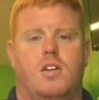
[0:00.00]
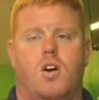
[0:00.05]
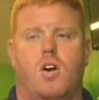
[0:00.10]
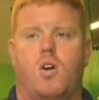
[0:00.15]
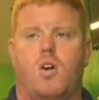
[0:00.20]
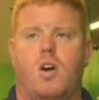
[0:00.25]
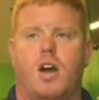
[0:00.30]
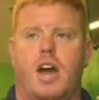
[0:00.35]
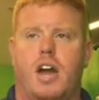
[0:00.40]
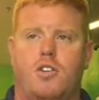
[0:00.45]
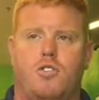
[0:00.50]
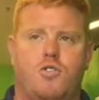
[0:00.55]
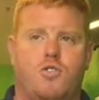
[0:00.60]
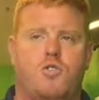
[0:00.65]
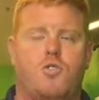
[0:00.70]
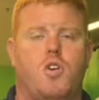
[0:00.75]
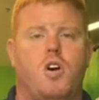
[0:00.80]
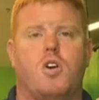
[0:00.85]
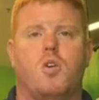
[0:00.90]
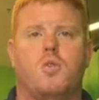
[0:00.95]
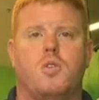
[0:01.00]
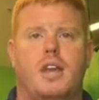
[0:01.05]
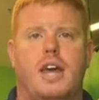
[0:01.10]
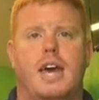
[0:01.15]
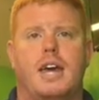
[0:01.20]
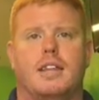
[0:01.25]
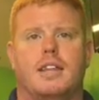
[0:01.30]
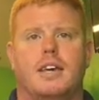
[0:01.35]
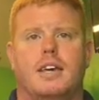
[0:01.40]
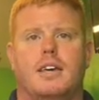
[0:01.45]
are a struggle
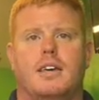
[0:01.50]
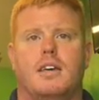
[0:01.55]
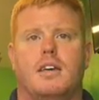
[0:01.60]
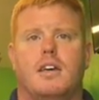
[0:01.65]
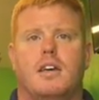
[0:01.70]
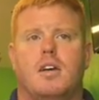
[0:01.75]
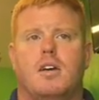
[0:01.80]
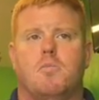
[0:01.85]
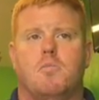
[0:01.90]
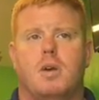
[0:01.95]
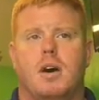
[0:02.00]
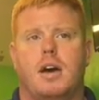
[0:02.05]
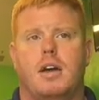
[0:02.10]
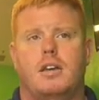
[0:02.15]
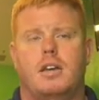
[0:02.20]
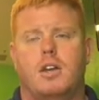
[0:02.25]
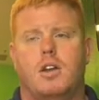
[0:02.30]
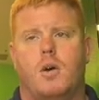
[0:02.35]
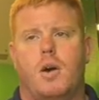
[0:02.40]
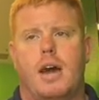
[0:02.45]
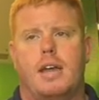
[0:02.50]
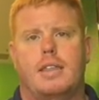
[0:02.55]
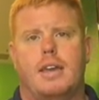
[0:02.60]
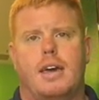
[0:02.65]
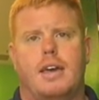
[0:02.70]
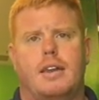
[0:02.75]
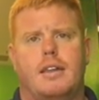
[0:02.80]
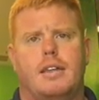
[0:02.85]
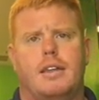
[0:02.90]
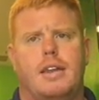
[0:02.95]
daily but you know at the
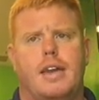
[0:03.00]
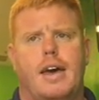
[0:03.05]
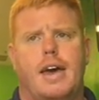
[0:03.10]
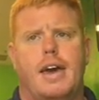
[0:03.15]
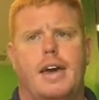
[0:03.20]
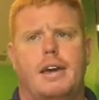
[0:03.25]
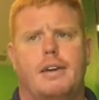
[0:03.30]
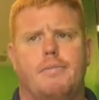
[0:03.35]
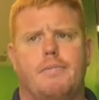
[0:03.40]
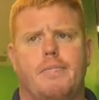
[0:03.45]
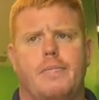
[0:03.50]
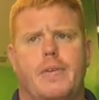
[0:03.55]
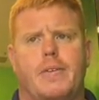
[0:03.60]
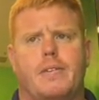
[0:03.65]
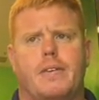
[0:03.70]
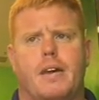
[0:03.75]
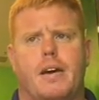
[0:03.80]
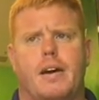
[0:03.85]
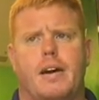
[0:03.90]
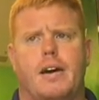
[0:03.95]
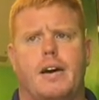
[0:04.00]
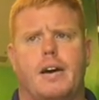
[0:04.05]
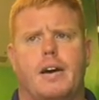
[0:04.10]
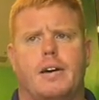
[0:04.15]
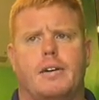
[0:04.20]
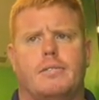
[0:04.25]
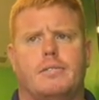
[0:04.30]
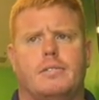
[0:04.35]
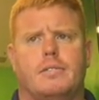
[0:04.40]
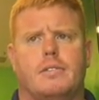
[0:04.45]
end of the day
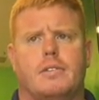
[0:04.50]
uh,